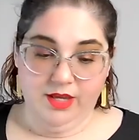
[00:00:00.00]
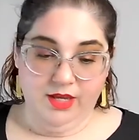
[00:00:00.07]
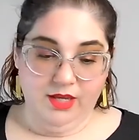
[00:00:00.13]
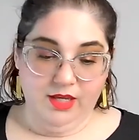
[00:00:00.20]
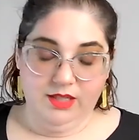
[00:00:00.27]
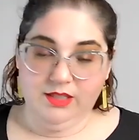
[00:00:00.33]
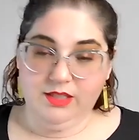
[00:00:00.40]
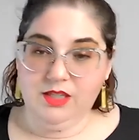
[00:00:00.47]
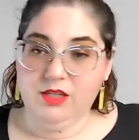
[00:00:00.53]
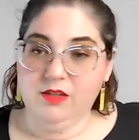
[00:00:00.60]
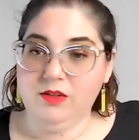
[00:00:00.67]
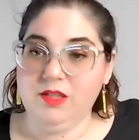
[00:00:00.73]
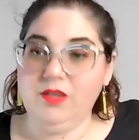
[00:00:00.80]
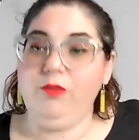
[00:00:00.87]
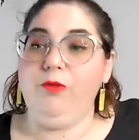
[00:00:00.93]
is to use
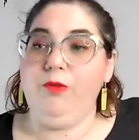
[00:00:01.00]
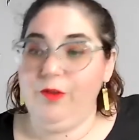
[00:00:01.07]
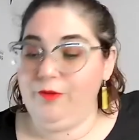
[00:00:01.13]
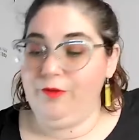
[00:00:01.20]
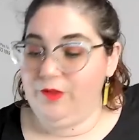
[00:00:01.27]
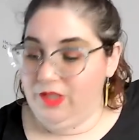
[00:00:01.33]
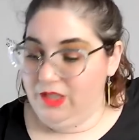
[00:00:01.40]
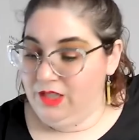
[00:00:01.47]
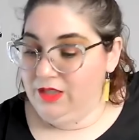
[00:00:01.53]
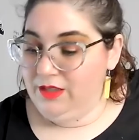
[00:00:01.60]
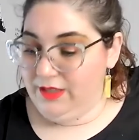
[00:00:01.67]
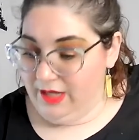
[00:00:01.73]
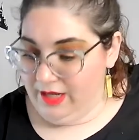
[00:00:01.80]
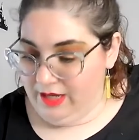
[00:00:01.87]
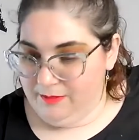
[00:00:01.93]
it 15
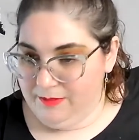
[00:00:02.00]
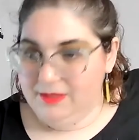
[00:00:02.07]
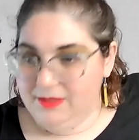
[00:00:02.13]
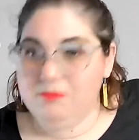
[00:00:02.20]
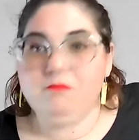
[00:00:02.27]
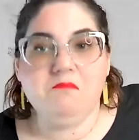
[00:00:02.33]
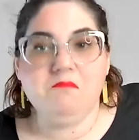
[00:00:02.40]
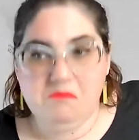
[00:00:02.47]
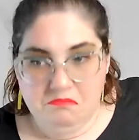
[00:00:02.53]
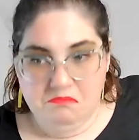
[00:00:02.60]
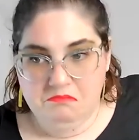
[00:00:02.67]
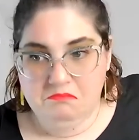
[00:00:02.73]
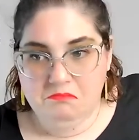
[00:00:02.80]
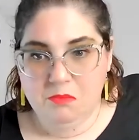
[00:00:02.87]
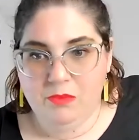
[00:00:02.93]
times.
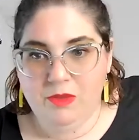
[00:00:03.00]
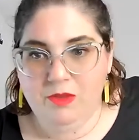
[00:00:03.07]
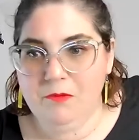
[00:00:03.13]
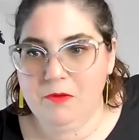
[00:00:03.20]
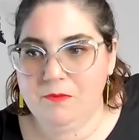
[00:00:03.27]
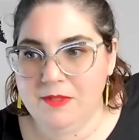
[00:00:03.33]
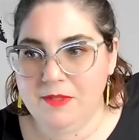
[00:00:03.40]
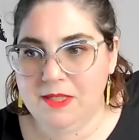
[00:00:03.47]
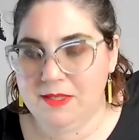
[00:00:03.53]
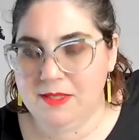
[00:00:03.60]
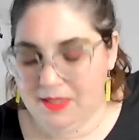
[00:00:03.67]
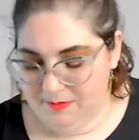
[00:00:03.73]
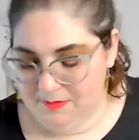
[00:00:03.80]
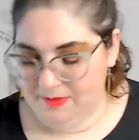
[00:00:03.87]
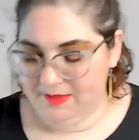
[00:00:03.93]
15
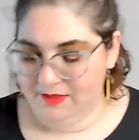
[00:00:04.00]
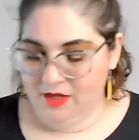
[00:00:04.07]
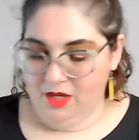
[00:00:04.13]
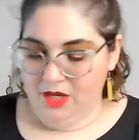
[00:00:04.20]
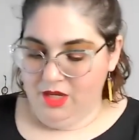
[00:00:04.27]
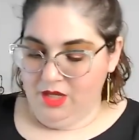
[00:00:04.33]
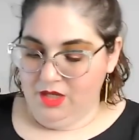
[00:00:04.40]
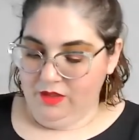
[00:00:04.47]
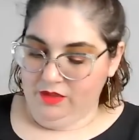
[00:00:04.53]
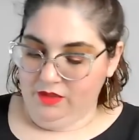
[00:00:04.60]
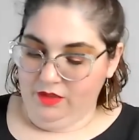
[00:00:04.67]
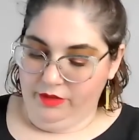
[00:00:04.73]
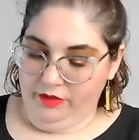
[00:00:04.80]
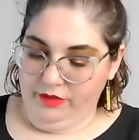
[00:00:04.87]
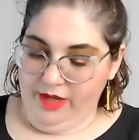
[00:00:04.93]
times.
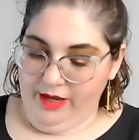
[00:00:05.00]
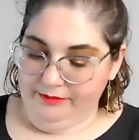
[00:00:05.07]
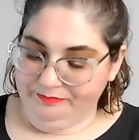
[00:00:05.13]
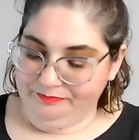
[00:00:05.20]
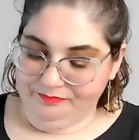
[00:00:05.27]
So, yeah,